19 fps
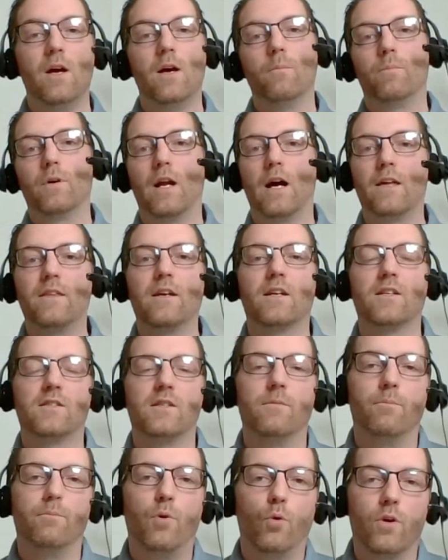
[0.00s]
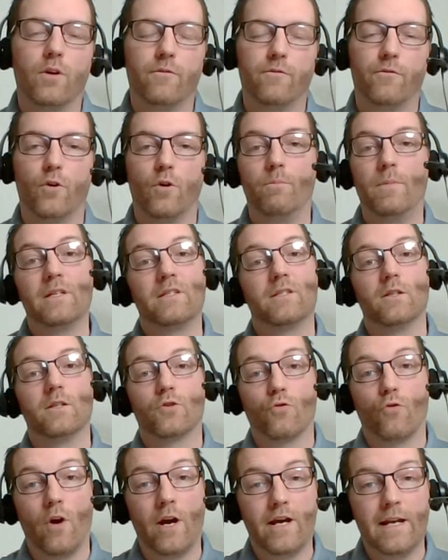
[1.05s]
but I think it's important for a business
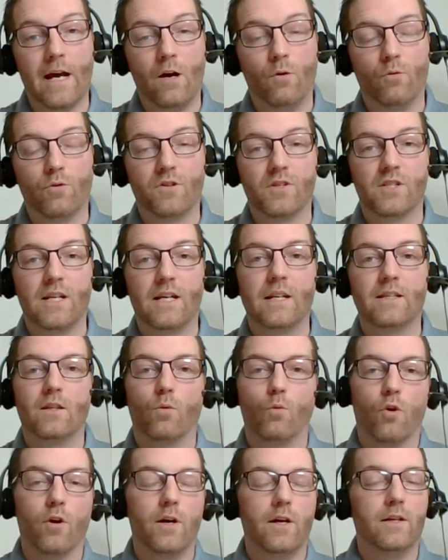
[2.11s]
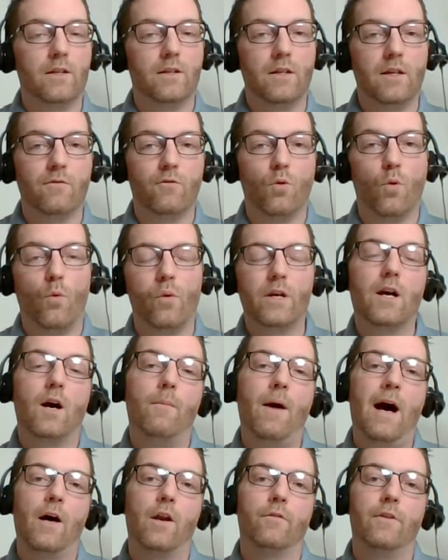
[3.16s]
right now with the state that we're in, and even when we come
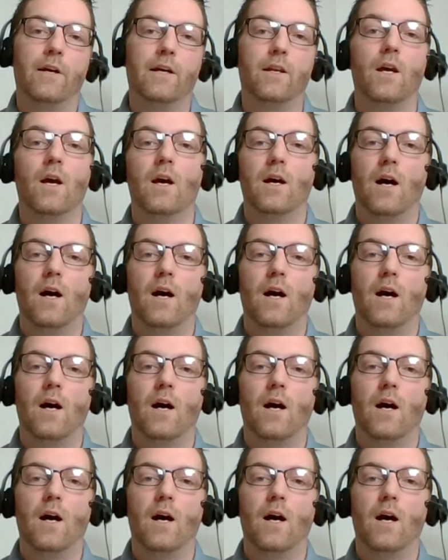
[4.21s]
out of it,